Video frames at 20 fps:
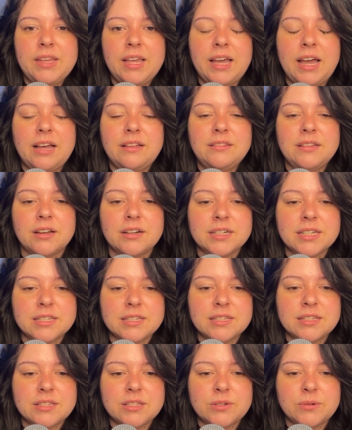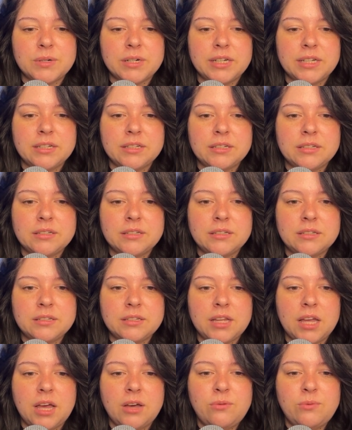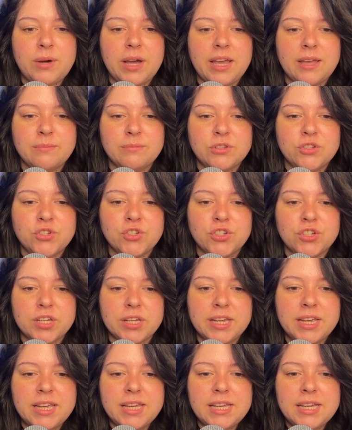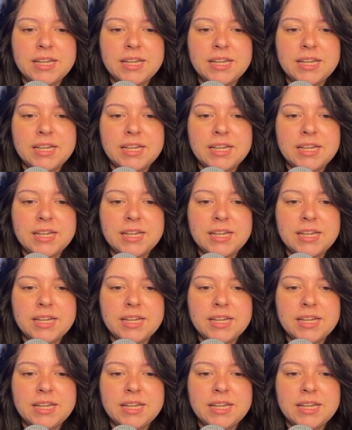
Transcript: How long is this story? OMG.